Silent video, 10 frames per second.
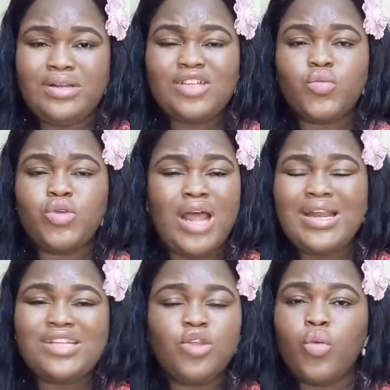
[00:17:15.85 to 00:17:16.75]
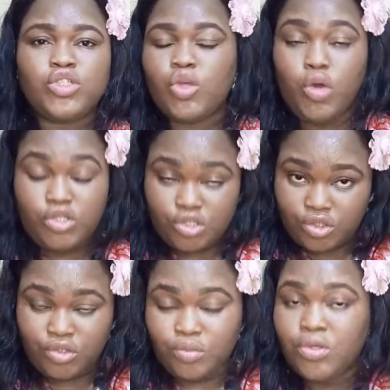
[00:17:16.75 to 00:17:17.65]
That's not what you want to
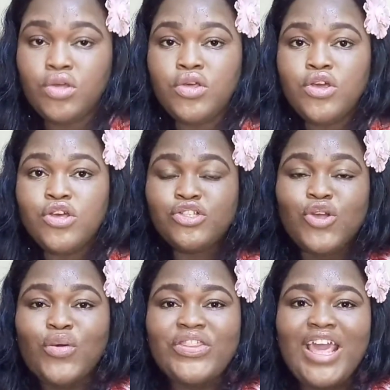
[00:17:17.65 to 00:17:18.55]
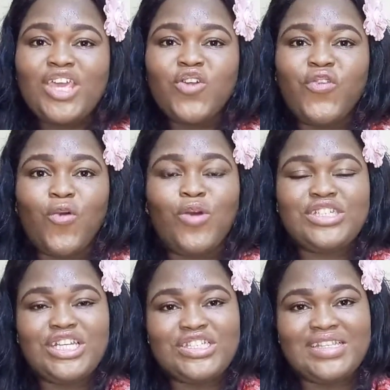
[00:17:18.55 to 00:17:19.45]
do. So thank you for
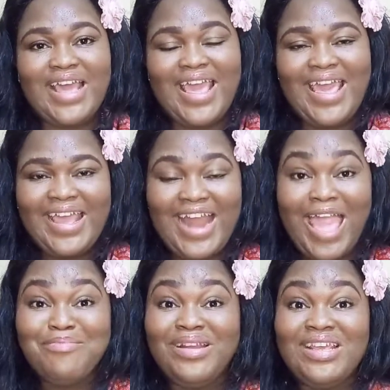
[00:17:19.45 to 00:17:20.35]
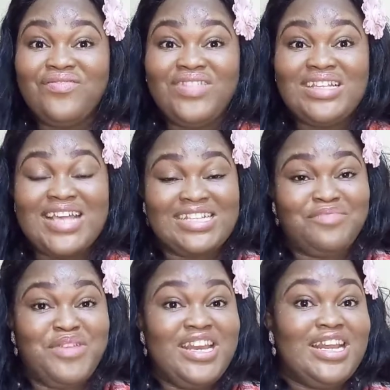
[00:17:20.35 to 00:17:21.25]
watching to the end. I believe this has
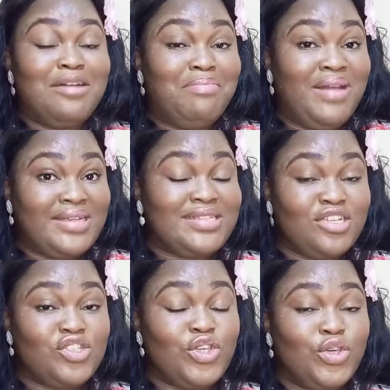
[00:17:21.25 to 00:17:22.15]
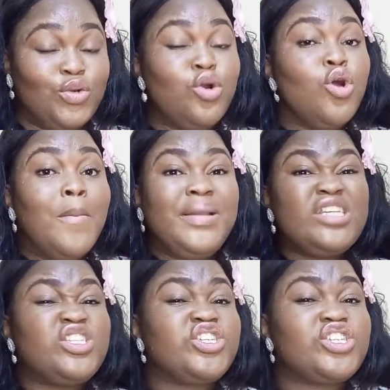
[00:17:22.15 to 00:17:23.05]
been a blessing to you.
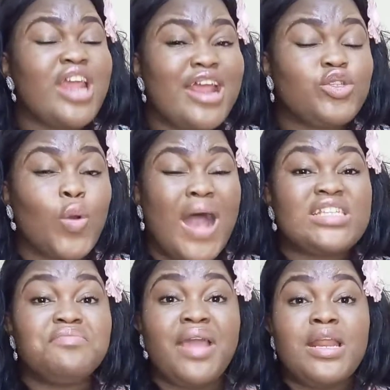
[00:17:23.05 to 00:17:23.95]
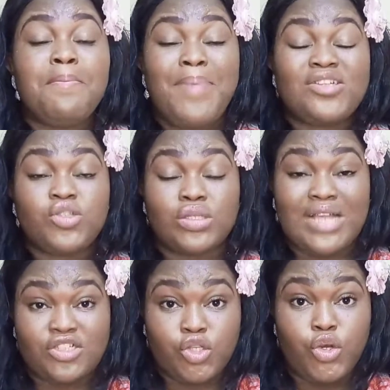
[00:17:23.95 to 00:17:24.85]
Please share to as many pastors
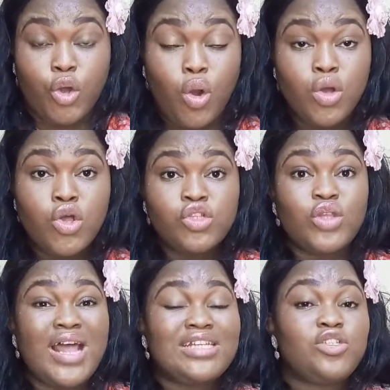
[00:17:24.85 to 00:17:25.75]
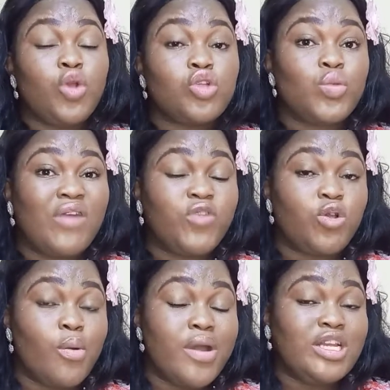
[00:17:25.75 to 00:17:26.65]
as you know, so that those who have not
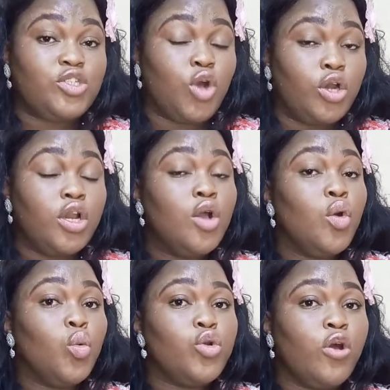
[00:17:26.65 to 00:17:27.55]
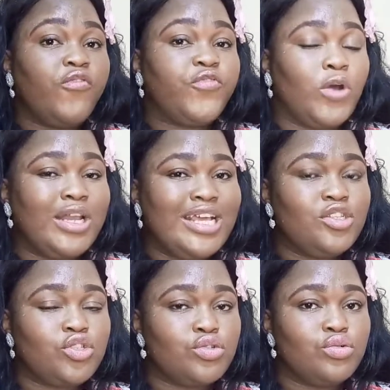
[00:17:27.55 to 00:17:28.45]
already done will not fall
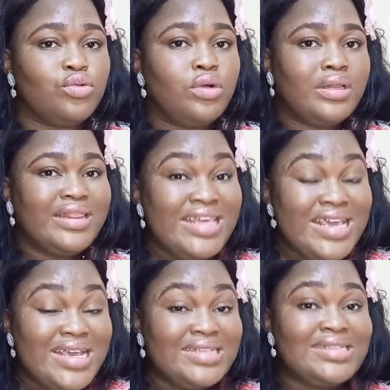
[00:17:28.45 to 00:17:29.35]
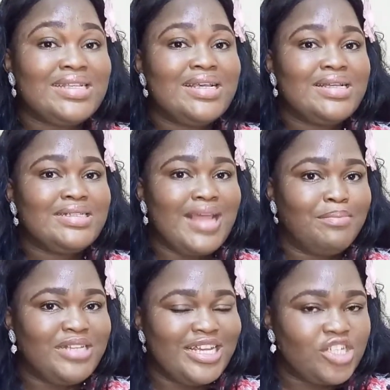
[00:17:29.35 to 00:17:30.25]
into these
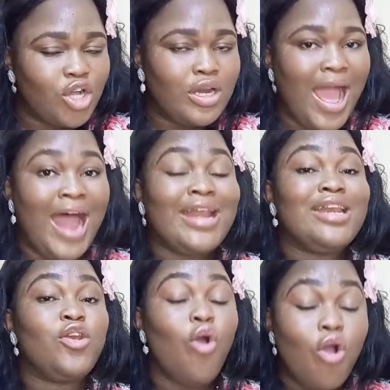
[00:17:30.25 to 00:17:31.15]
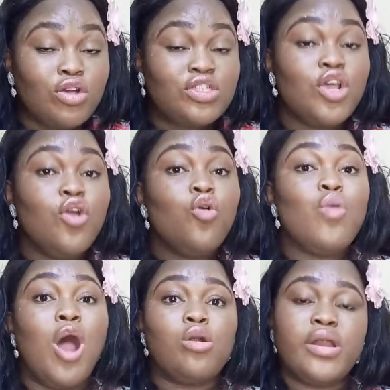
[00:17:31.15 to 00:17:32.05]
temptation, and those who
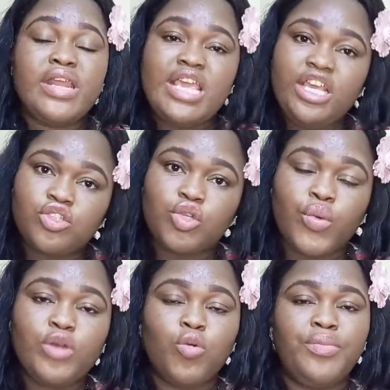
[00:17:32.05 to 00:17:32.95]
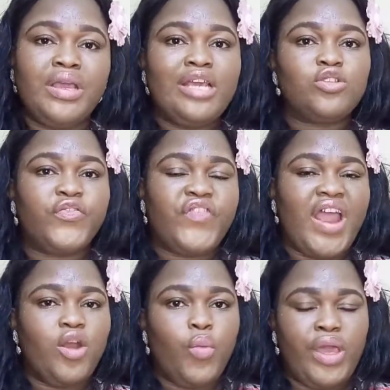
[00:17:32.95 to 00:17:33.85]
are already into it will begin to
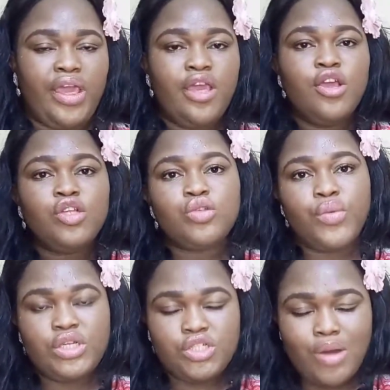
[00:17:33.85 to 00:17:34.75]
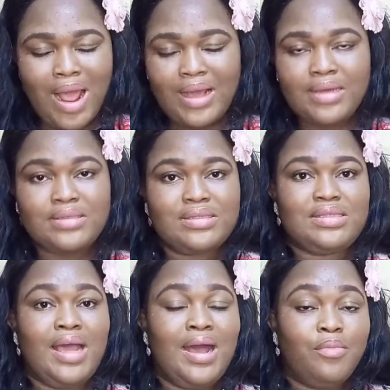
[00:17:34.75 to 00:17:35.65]
find a way to
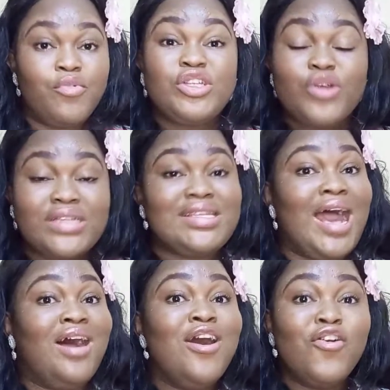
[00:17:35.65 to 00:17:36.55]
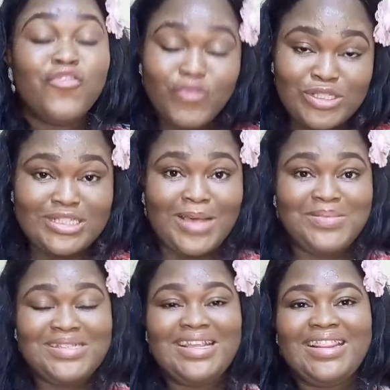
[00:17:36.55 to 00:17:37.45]
retrace their
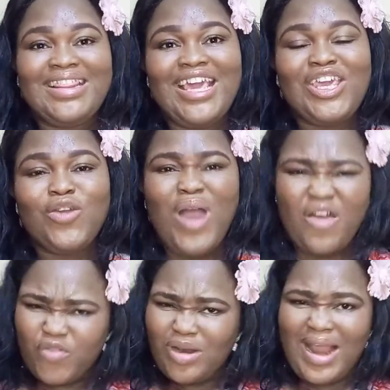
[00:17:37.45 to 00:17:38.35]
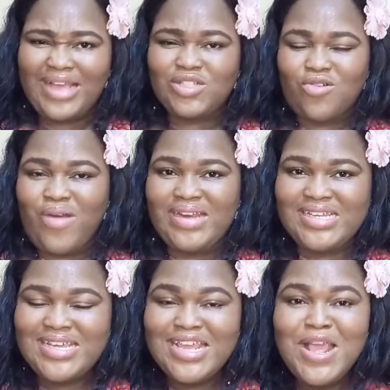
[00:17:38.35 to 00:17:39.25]
footsteps. Thank you. Have you liked
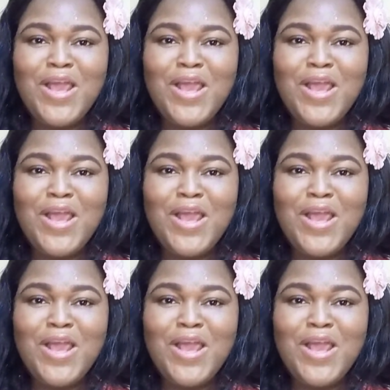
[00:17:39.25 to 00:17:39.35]
already?